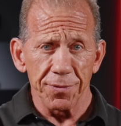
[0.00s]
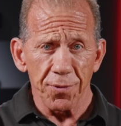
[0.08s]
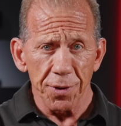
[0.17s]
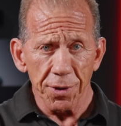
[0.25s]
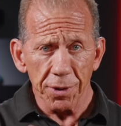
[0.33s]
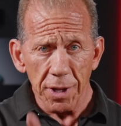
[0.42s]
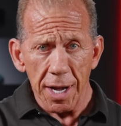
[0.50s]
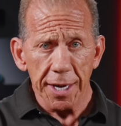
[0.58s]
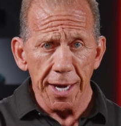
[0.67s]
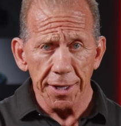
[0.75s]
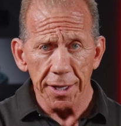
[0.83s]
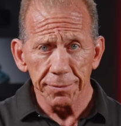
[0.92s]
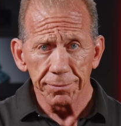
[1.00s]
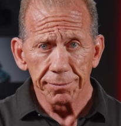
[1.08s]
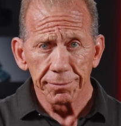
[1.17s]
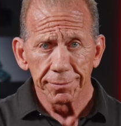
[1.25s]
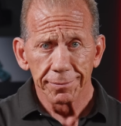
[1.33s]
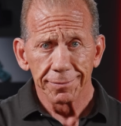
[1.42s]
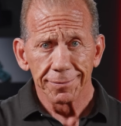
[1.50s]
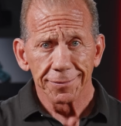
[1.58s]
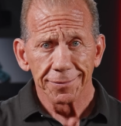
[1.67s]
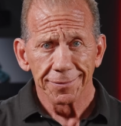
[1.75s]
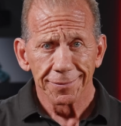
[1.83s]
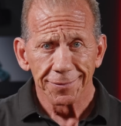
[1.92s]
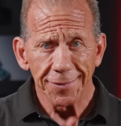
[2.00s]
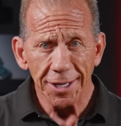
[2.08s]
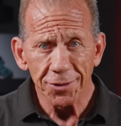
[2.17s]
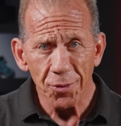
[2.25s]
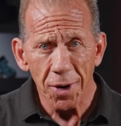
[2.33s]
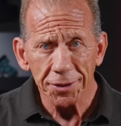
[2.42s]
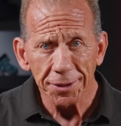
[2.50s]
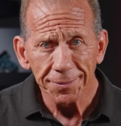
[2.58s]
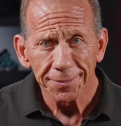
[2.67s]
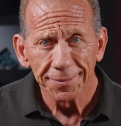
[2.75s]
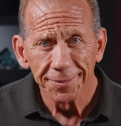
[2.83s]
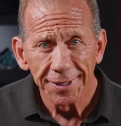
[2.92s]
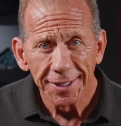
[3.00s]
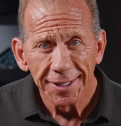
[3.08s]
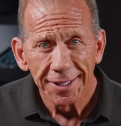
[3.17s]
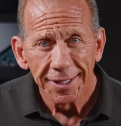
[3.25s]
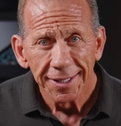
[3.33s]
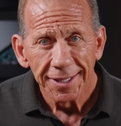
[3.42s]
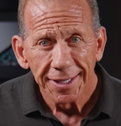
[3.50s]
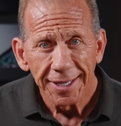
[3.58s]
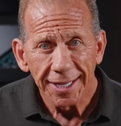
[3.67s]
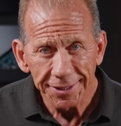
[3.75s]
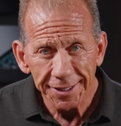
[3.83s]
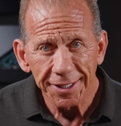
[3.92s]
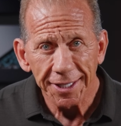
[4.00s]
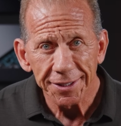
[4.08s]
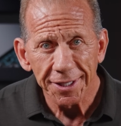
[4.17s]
for your Glock handgun. Thanks for watching. I'll see you next